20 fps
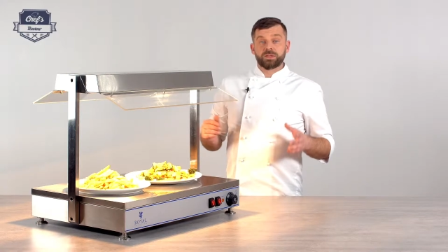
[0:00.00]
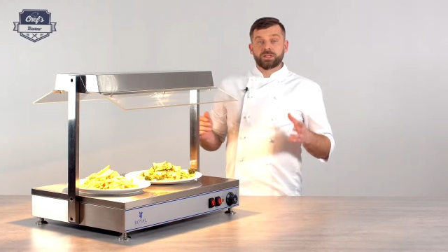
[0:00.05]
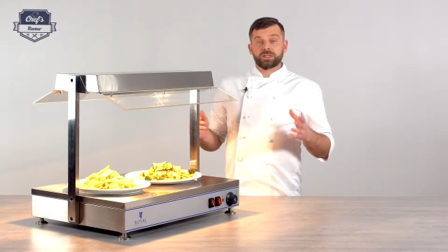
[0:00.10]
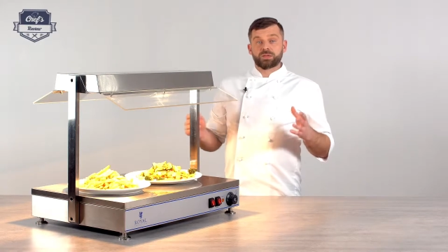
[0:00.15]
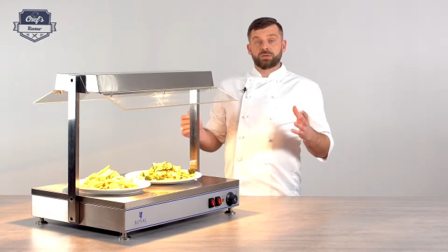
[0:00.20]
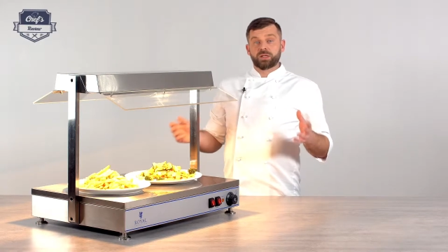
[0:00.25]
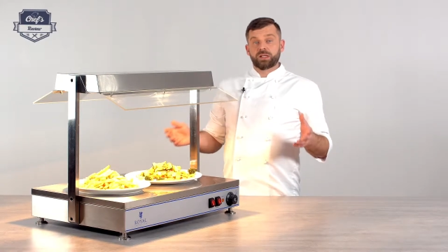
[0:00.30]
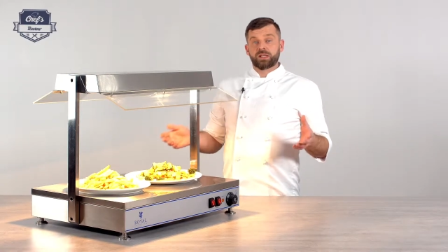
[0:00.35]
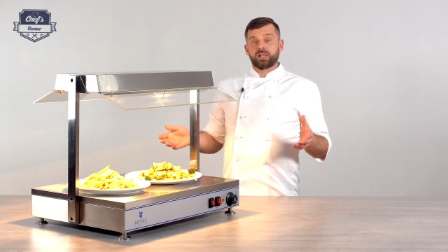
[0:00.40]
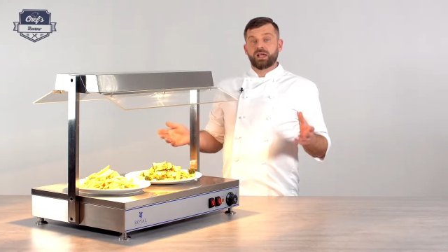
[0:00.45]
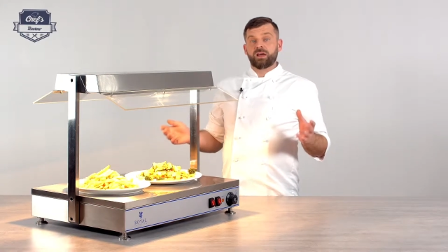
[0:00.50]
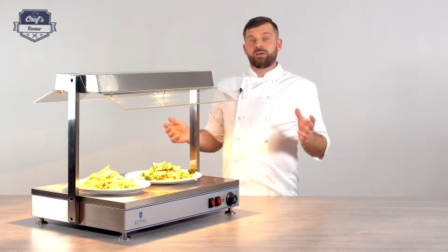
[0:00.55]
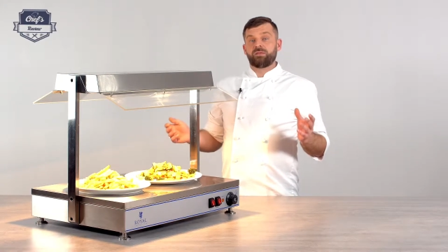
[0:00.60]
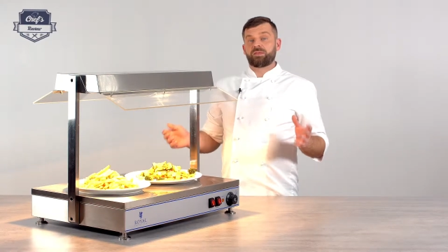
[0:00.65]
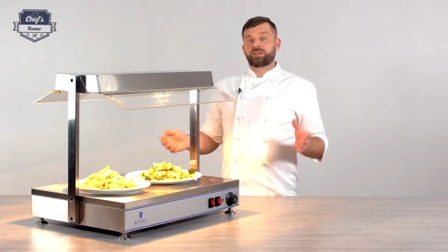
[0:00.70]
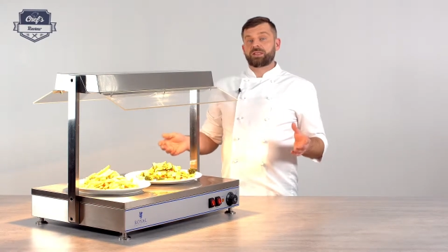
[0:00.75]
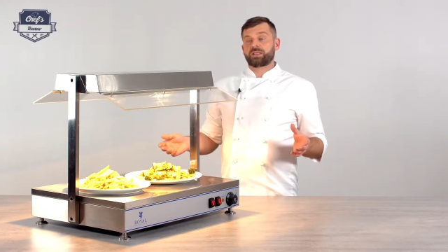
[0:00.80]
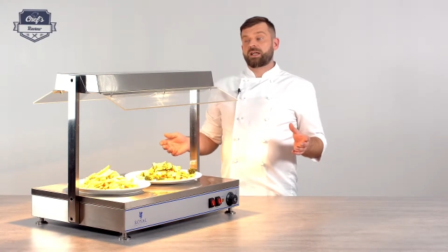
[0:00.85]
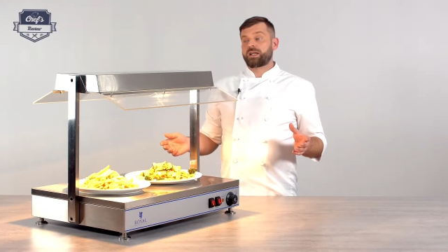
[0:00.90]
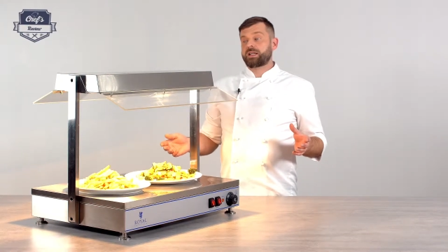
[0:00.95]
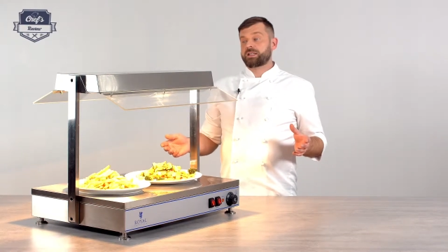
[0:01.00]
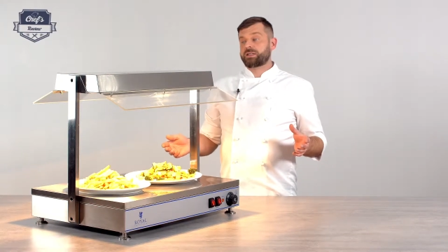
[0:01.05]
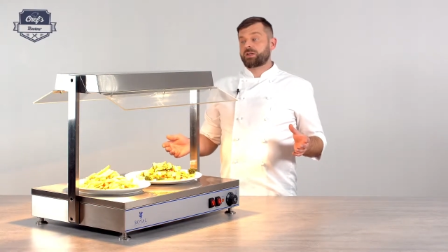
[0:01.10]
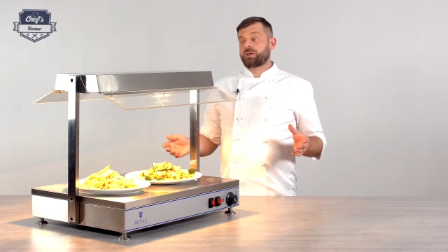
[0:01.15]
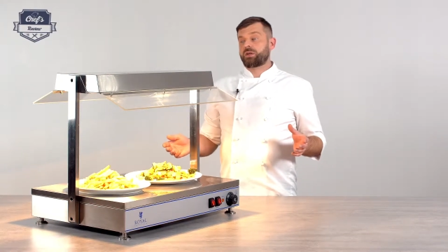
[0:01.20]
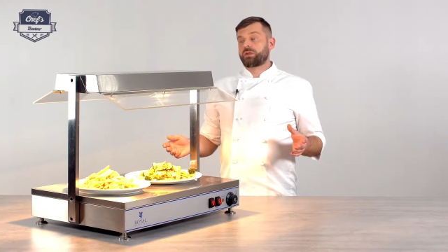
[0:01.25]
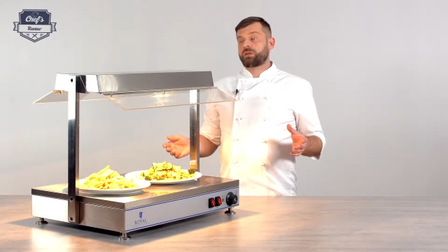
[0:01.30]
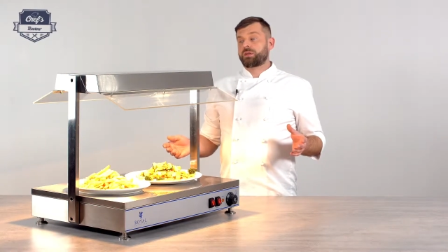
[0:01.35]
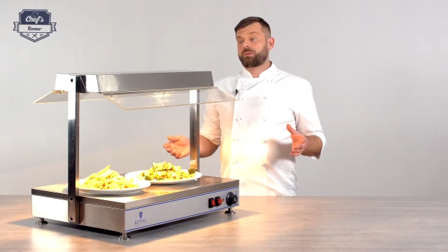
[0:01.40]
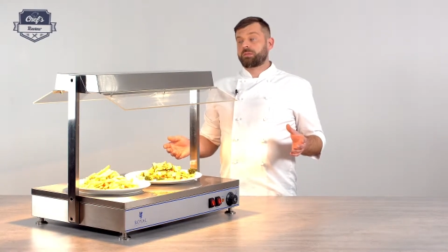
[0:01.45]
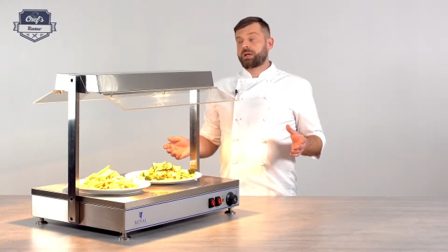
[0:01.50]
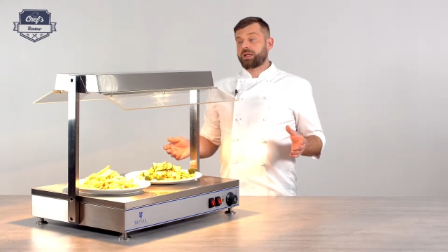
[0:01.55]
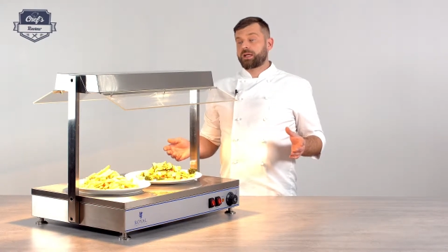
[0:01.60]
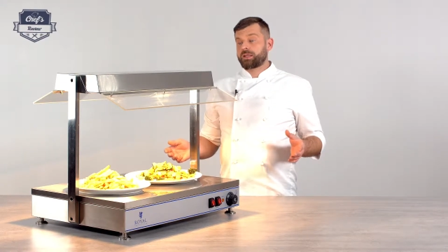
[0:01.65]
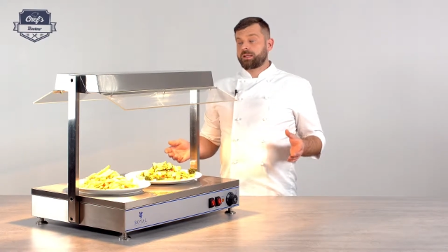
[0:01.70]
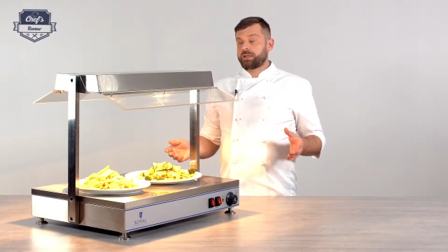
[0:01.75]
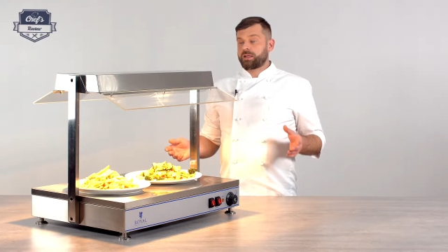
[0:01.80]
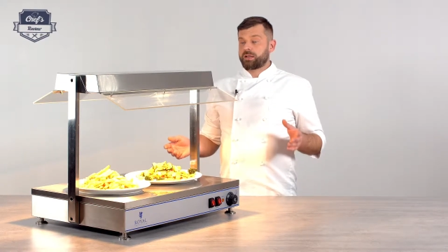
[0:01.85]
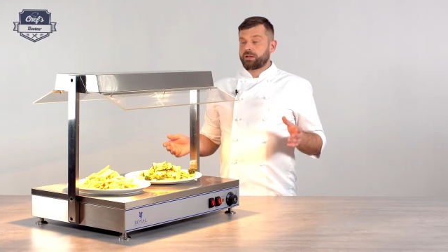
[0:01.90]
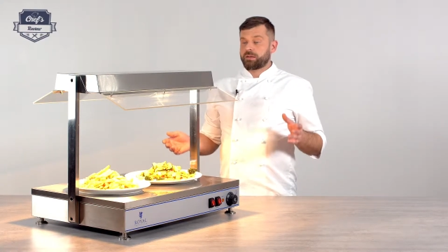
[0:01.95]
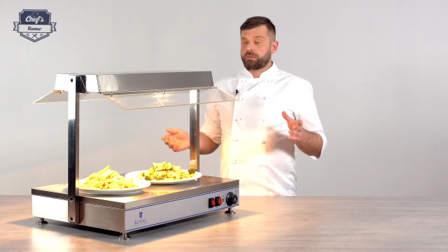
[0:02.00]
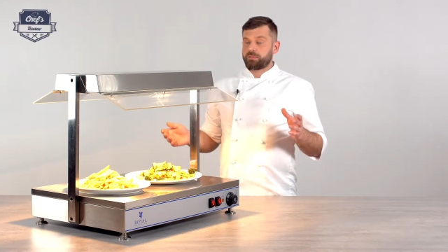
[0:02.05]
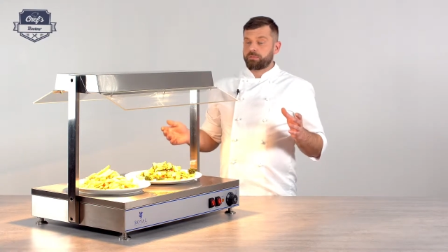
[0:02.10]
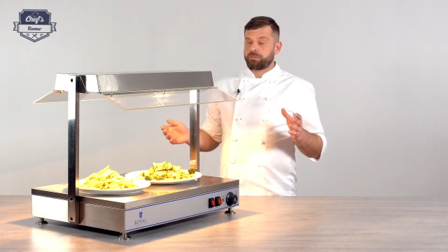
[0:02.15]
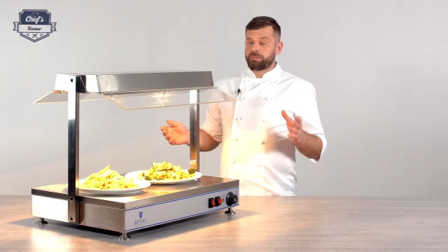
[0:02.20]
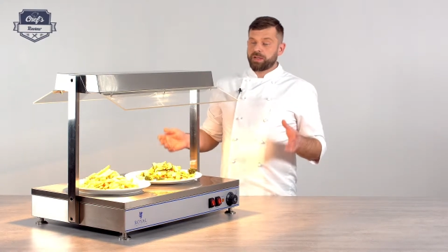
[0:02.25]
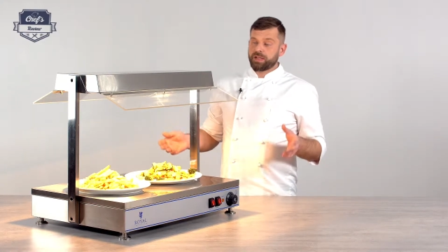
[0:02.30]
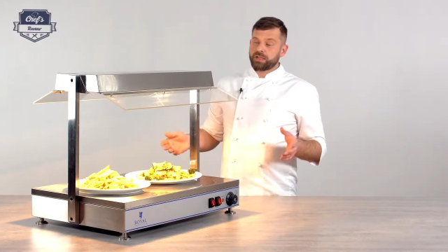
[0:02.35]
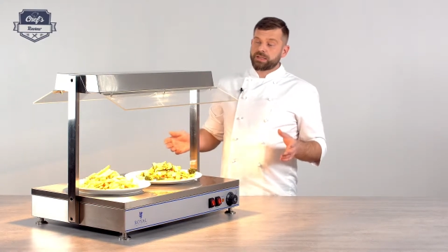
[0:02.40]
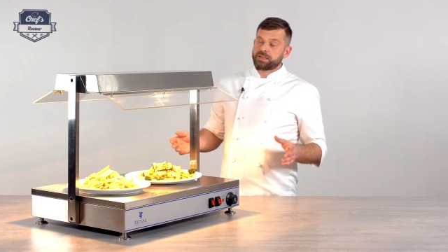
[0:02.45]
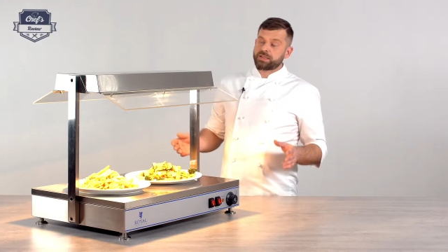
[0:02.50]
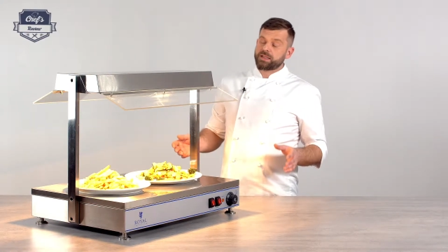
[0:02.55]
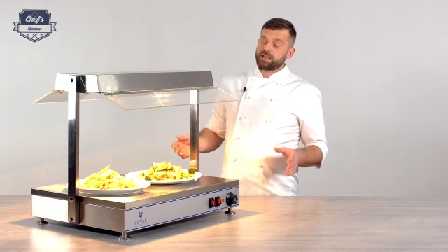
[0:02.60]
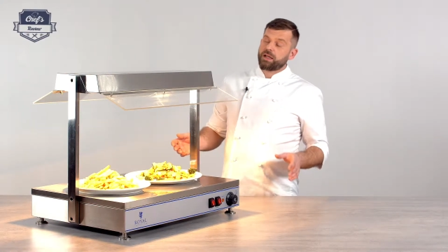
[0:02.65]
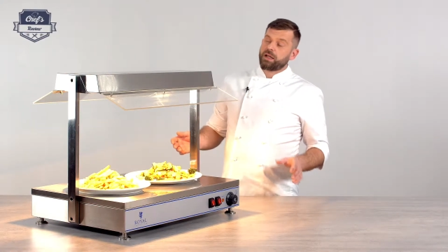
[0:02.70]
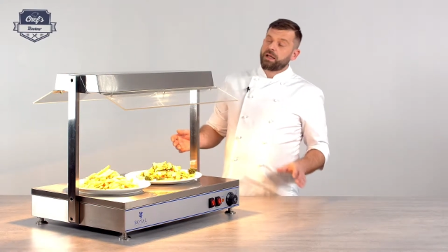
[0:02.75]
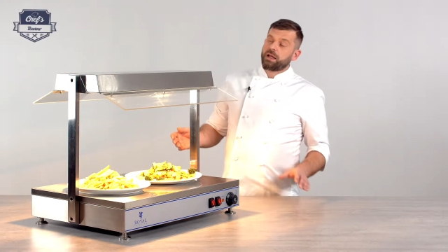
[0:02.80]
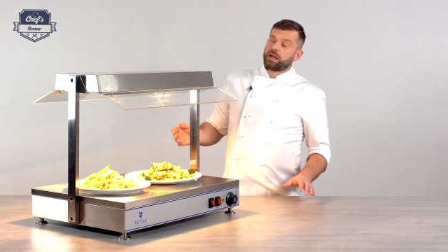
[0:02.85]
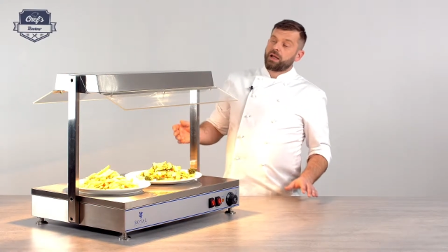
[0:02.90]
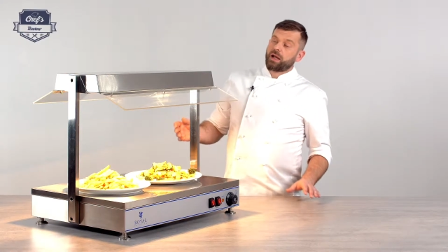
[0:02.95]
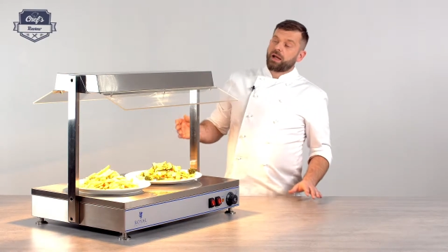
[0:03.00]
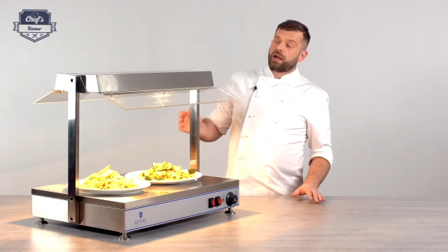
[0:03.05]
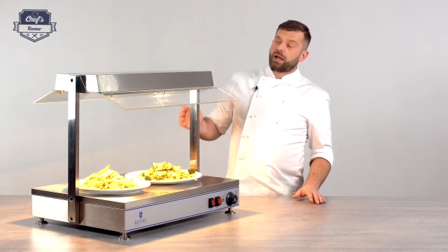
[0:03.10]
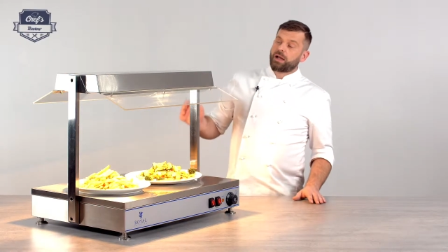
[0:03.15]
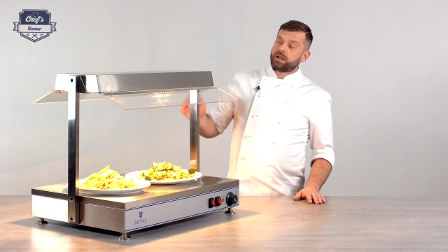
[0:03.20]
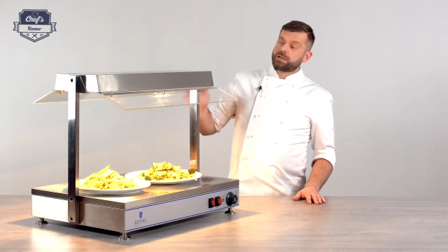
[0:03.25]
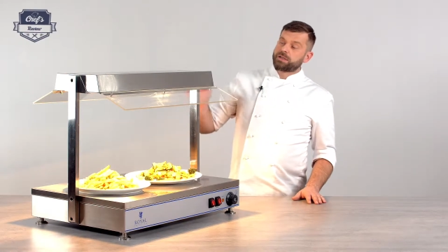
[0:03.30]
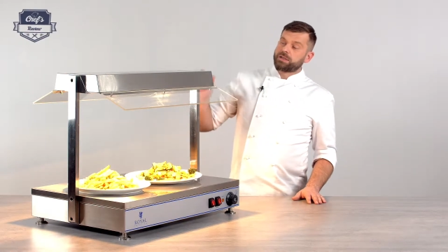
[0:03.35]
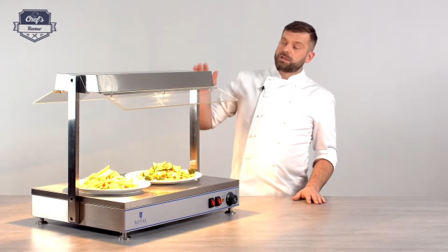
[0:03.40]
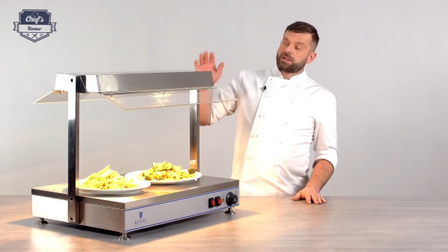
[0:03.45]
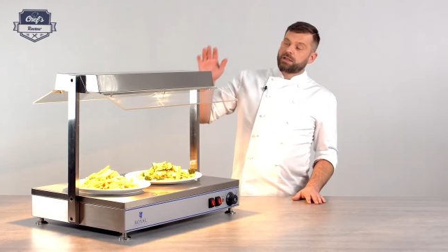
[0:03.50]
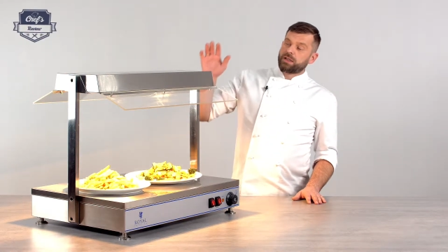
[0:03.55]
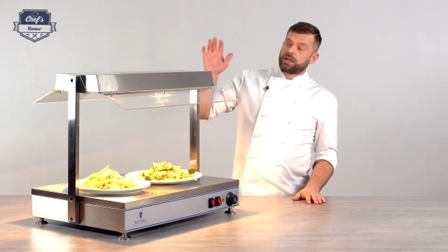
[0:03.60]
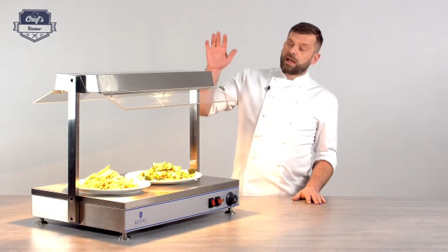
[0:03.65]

just quickly emphasize all the main bits. So you